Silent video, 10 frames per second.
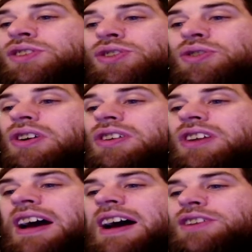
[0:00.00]
Pseudo
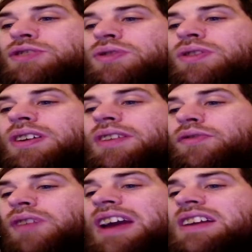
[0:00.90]
card draw
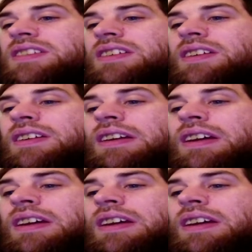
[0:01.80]
effect.